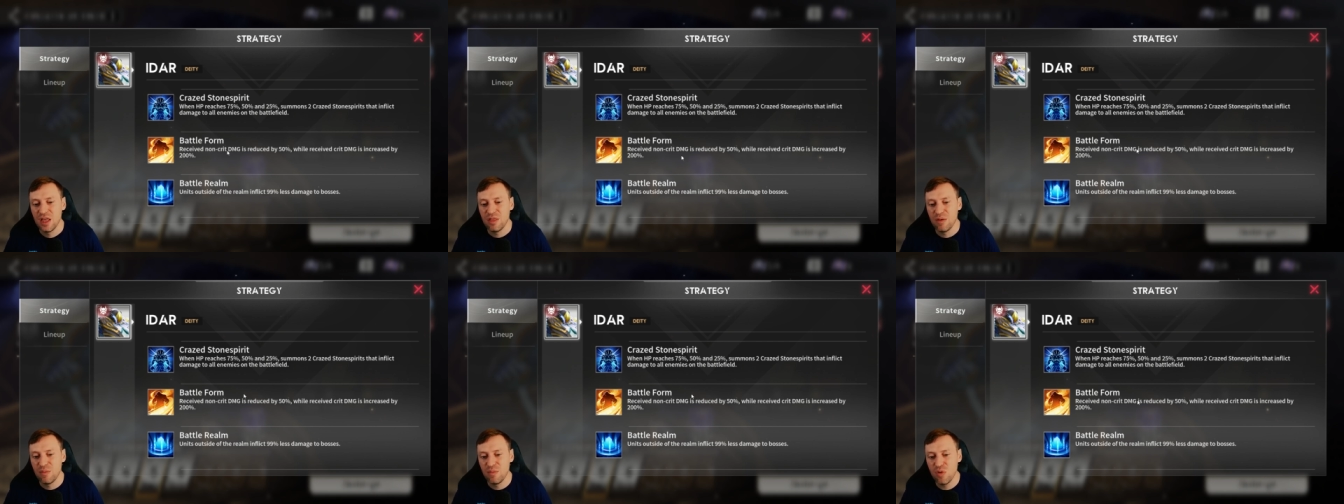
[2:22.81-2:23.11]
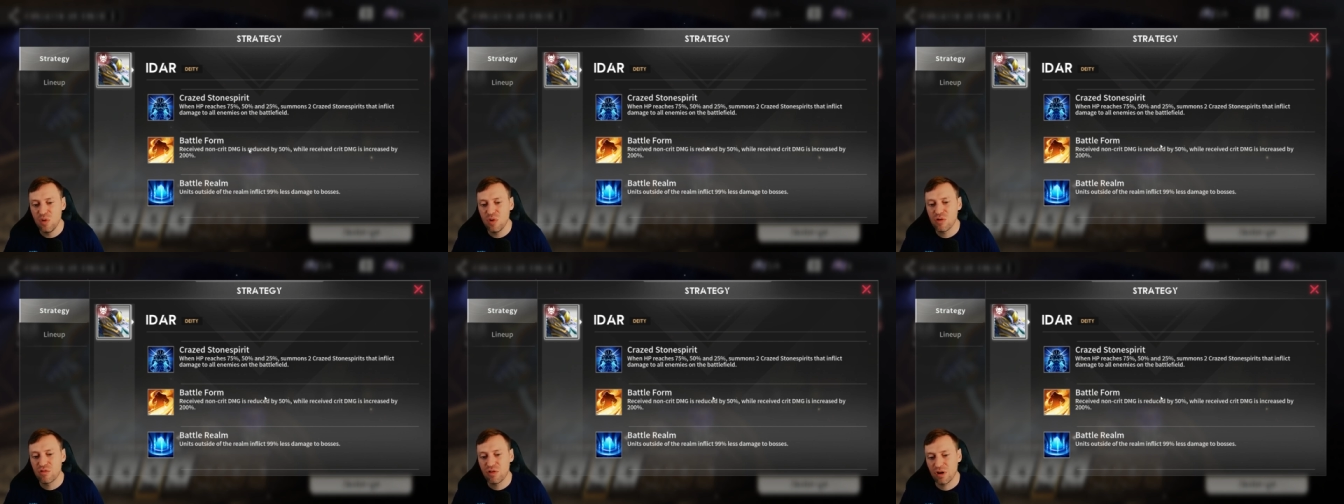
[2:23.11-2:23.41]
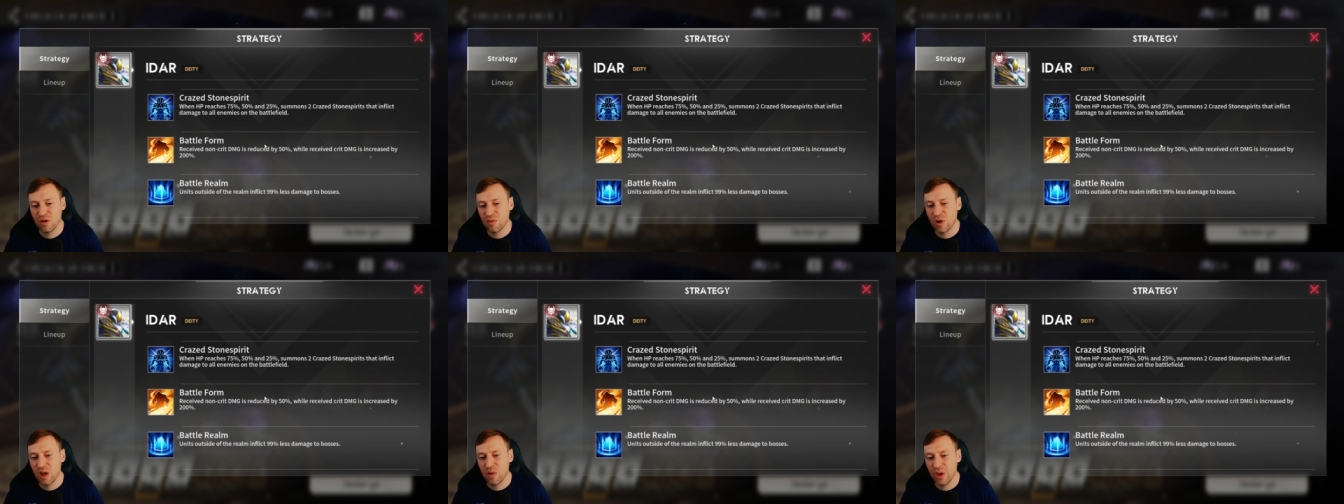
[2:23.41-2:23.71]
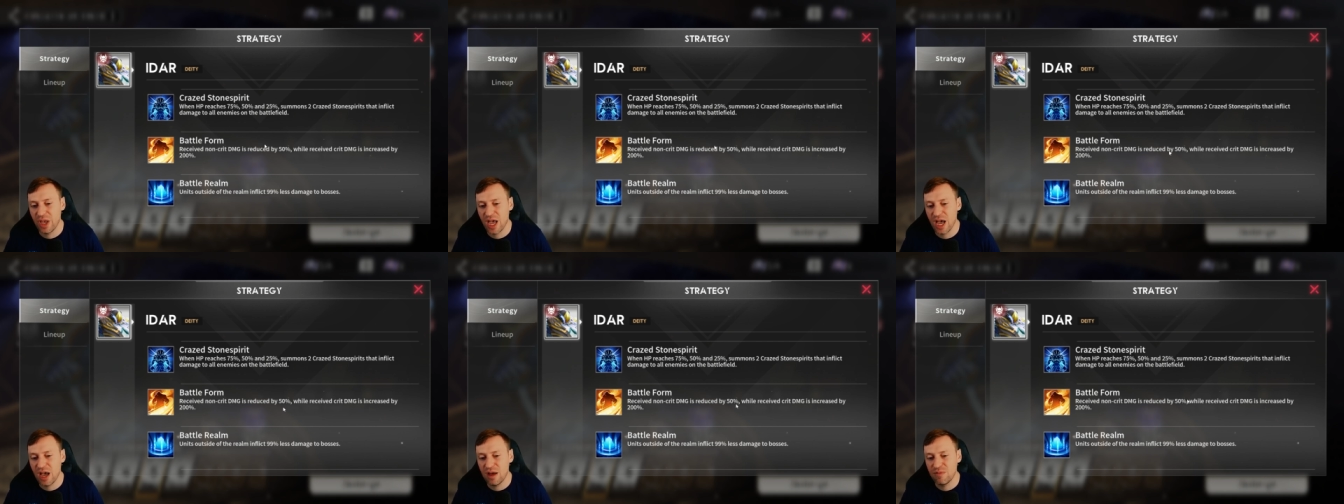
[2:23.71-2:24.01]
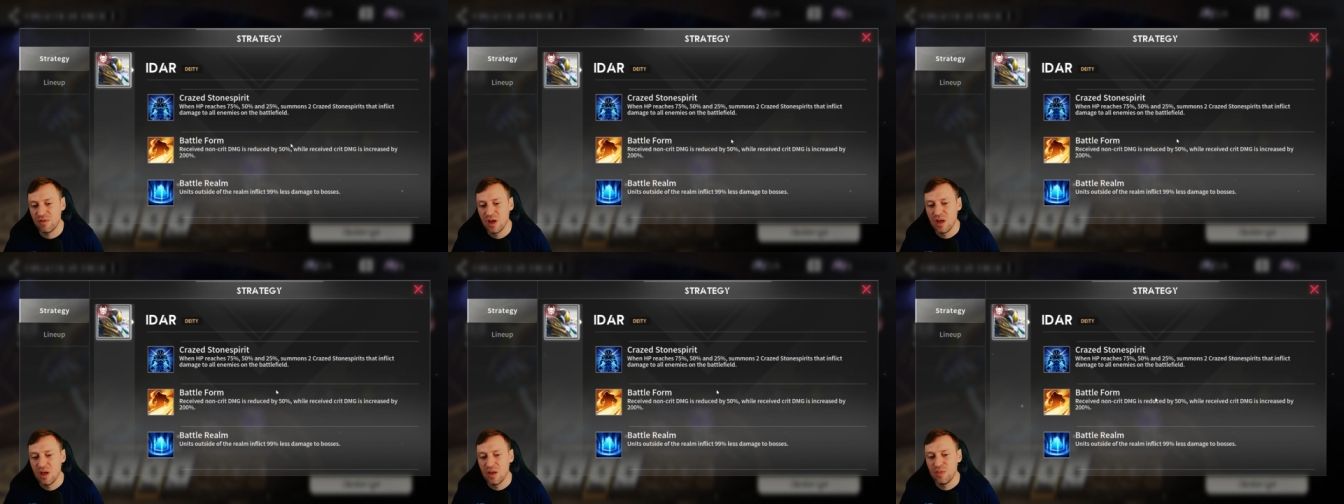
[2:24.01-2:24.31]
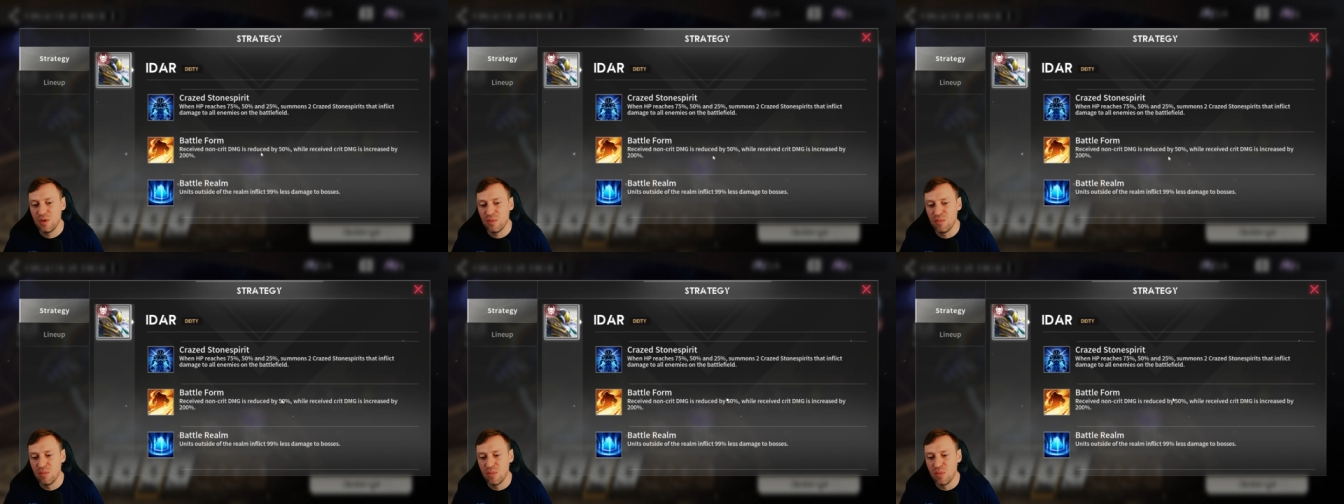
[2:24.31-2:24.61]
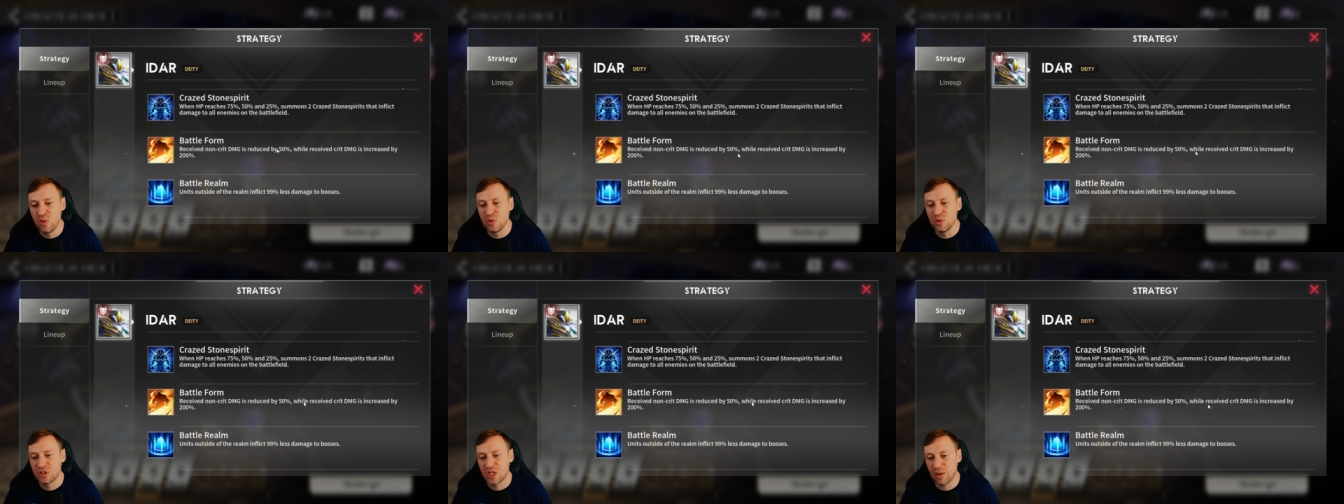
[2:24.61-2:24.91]
The more crit rate we have, the
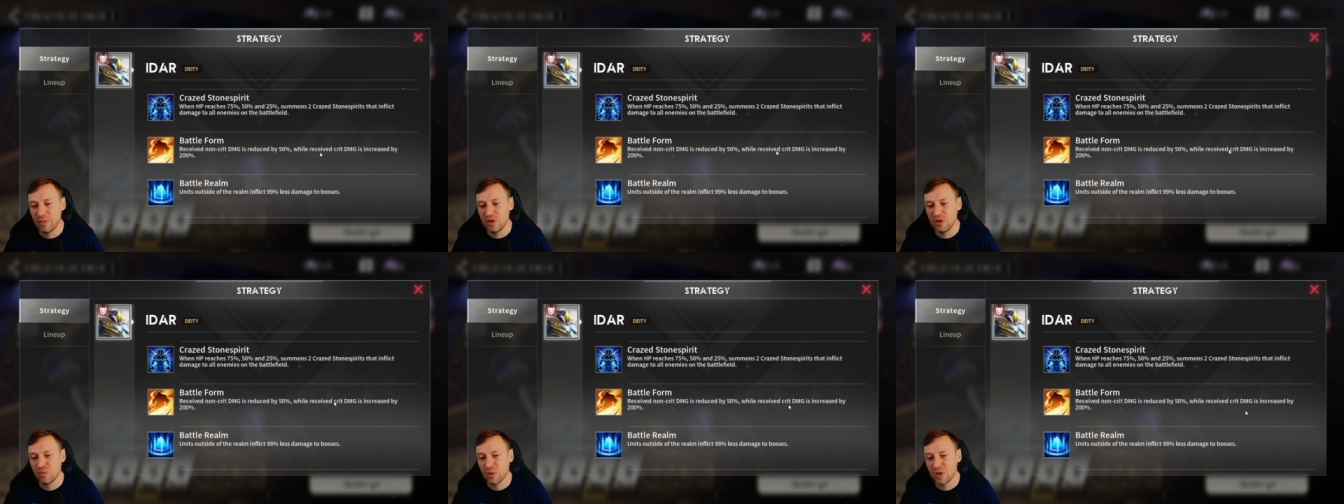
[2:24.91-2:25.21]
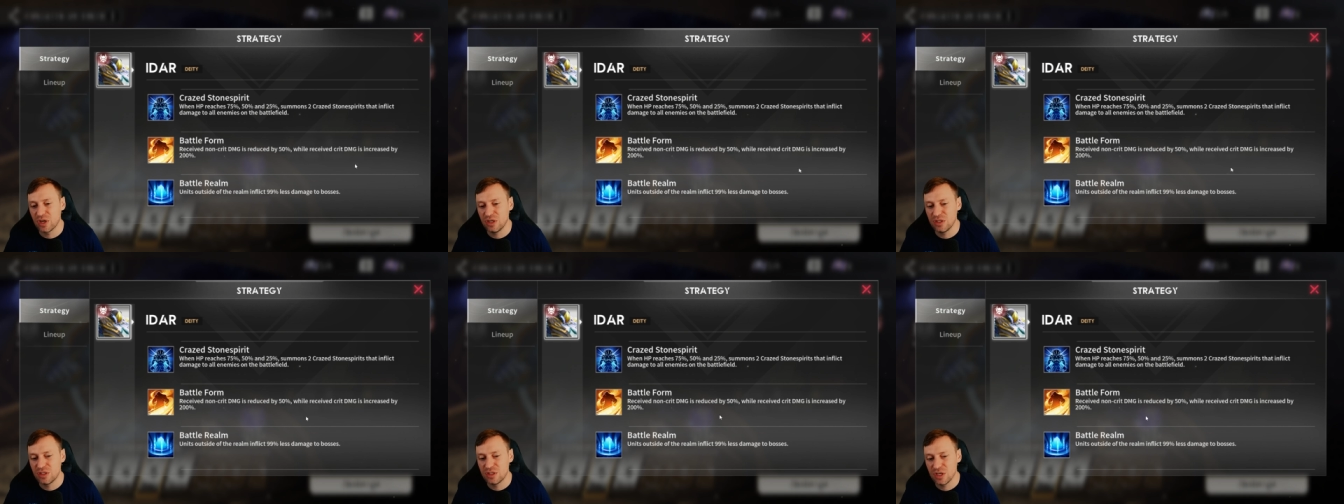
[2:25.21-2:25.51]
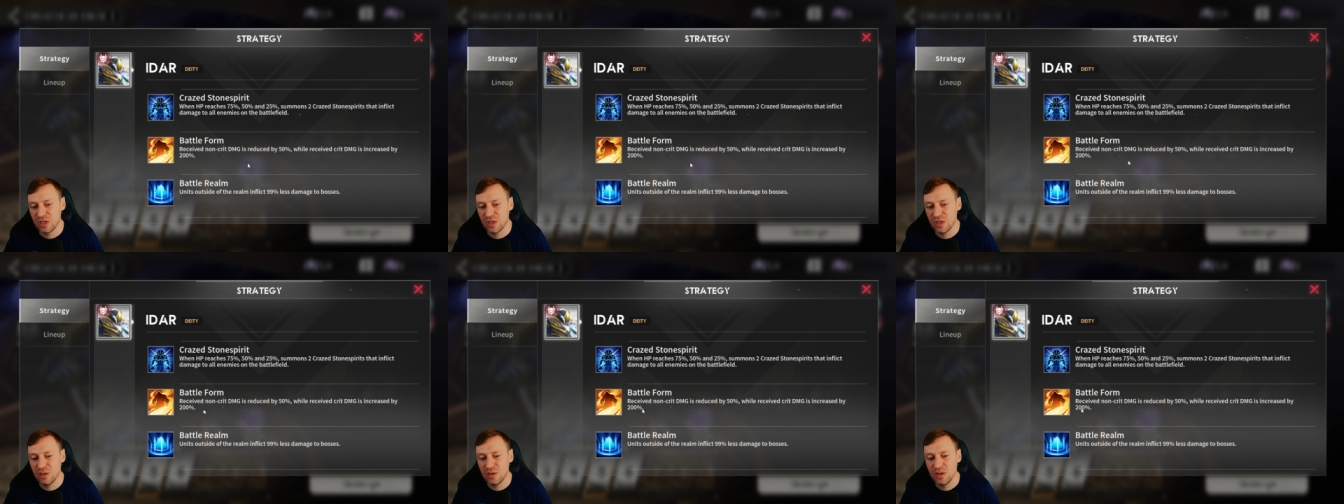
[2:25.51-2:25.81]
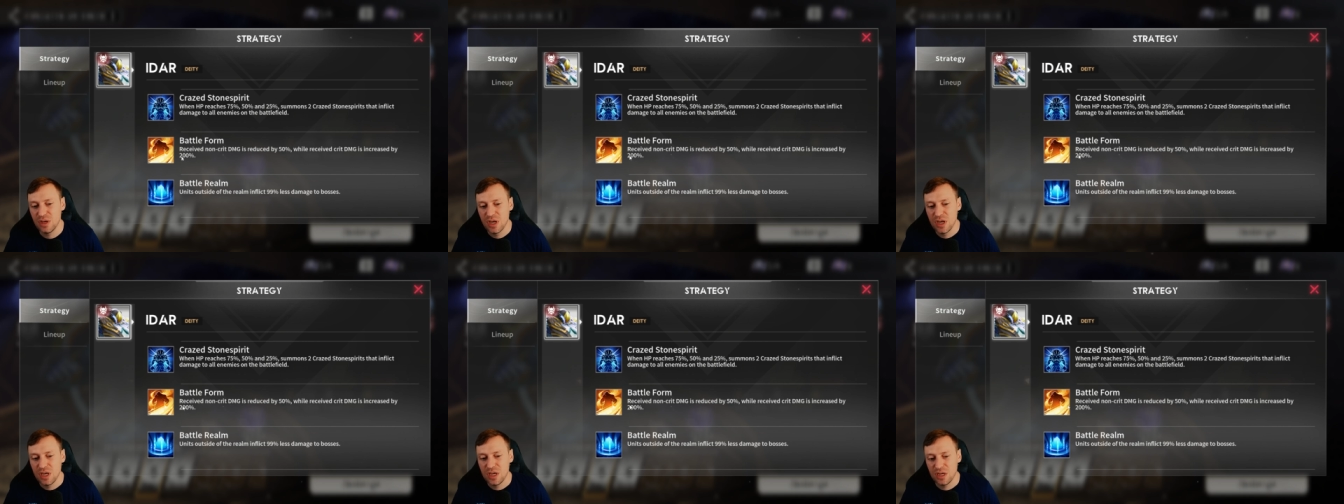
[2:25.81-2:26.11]
more damage we're going to do.